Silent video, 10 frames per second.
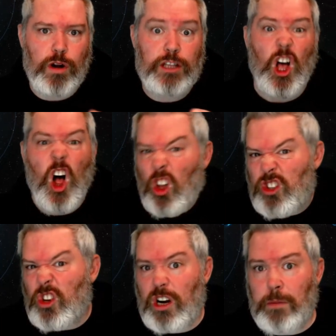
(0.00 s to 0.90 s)
it's
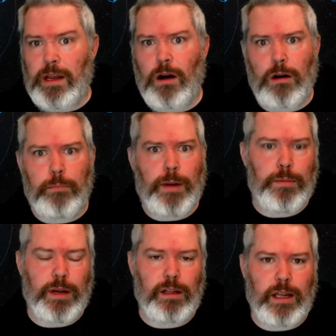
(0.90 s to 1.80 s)
also going to be
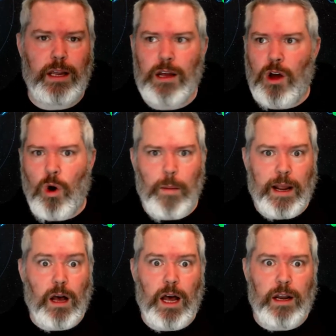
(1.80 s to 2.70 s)
heart-poundingly, oh my
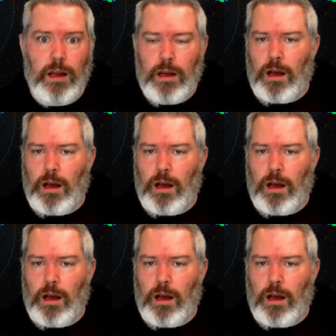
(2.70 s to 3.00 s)
God,